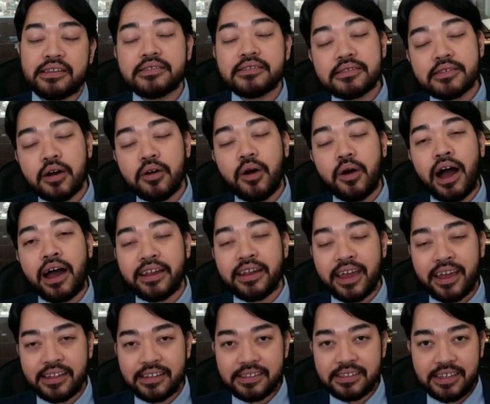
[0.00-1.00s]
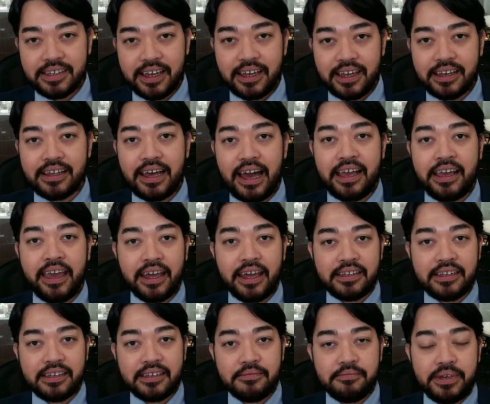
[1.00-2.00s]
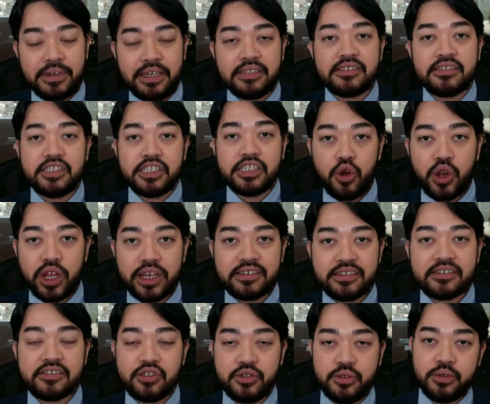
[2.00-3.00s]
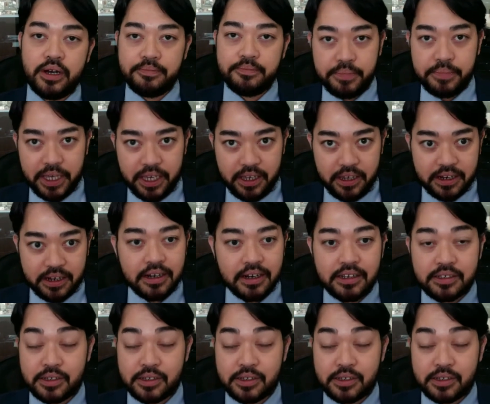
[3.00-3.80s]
So an NTA, again, it means notice to appear.